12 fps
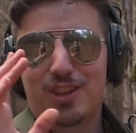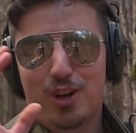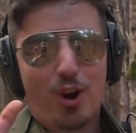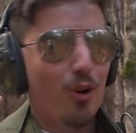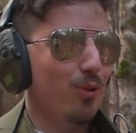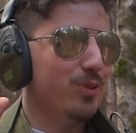
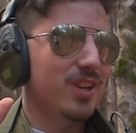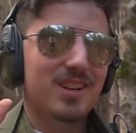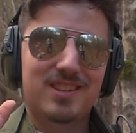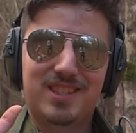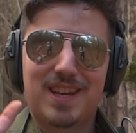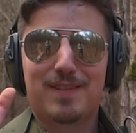the Colt
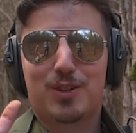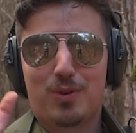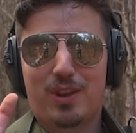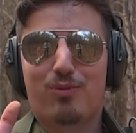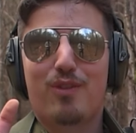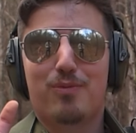
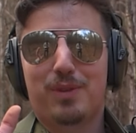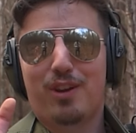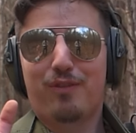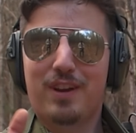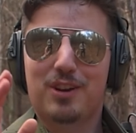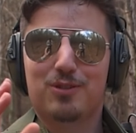723 from
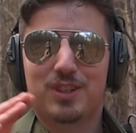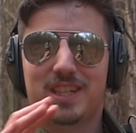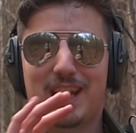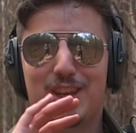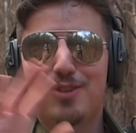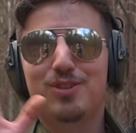Larry Vickers
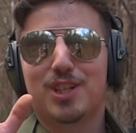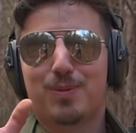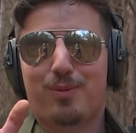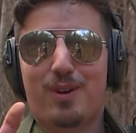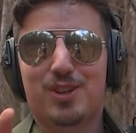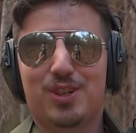is a huge
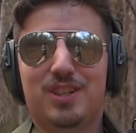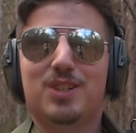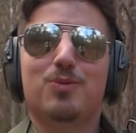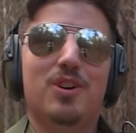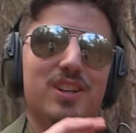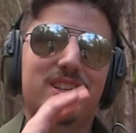inspiration,
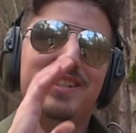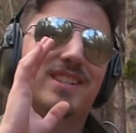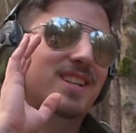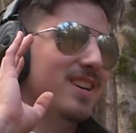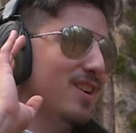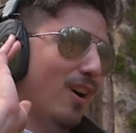as well
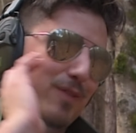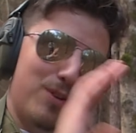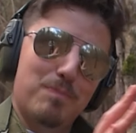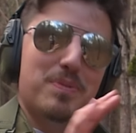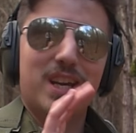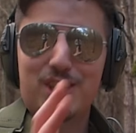as a
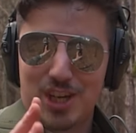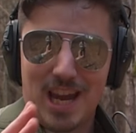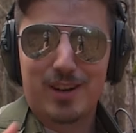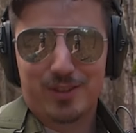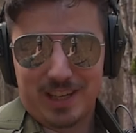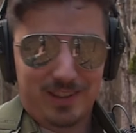few big
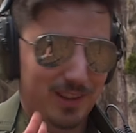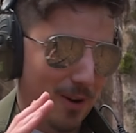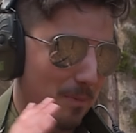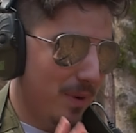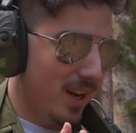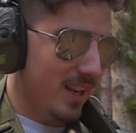channels out
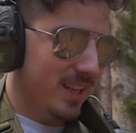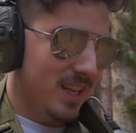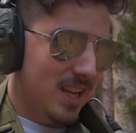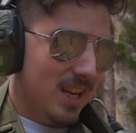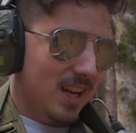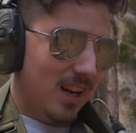there,
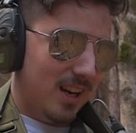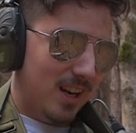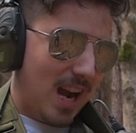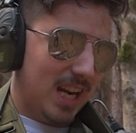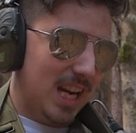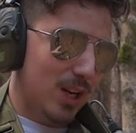but
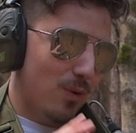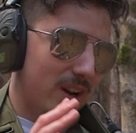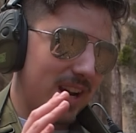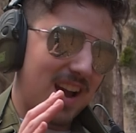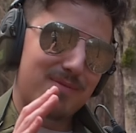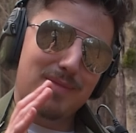I kind of
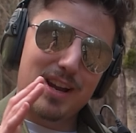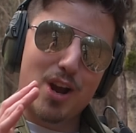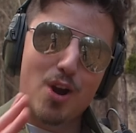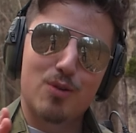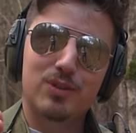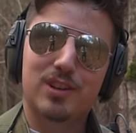wanted to have
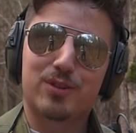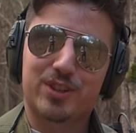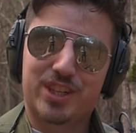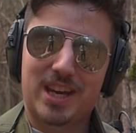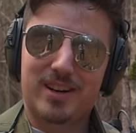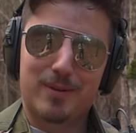my own
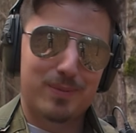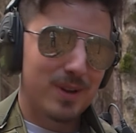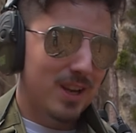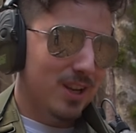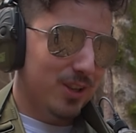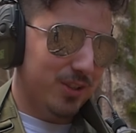little setup.
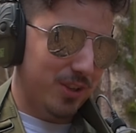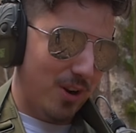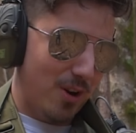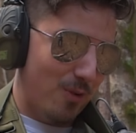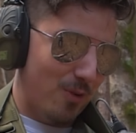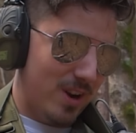
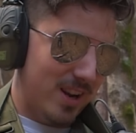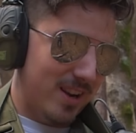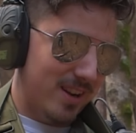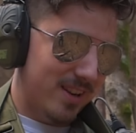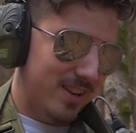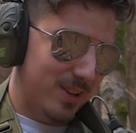So